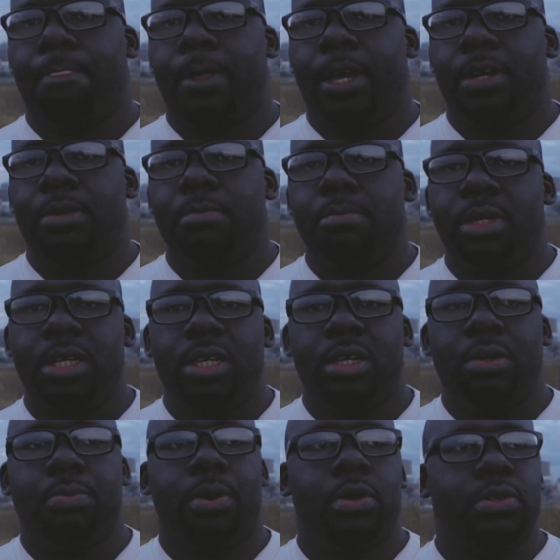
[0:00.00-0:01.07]
and
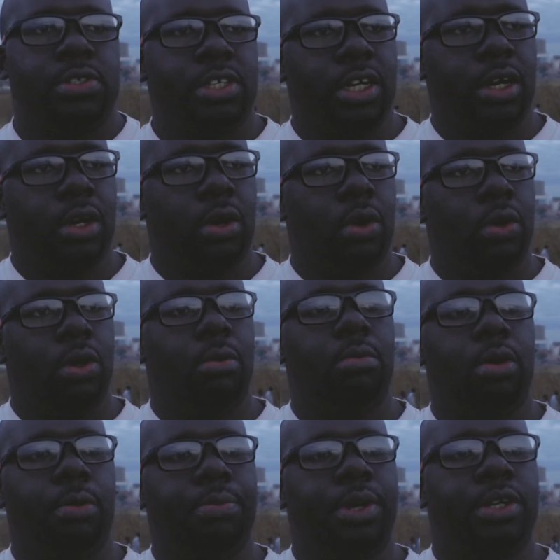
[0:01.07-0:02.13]
me posting a whole lot
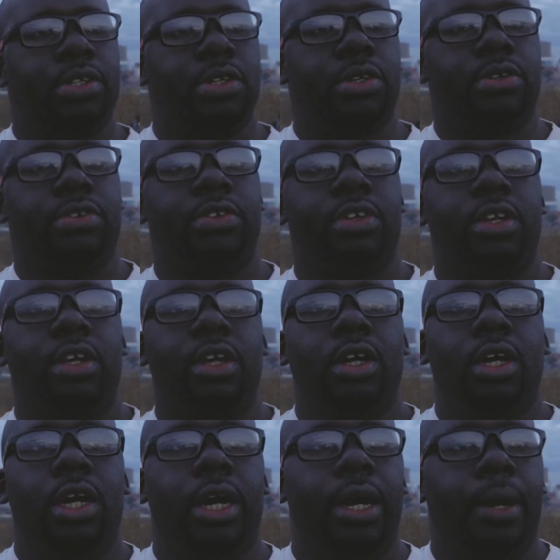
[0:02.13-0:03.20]
more pictures,
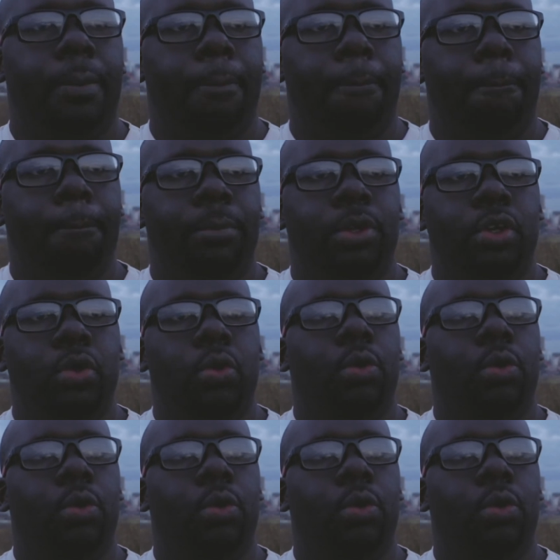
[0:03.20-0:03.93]
you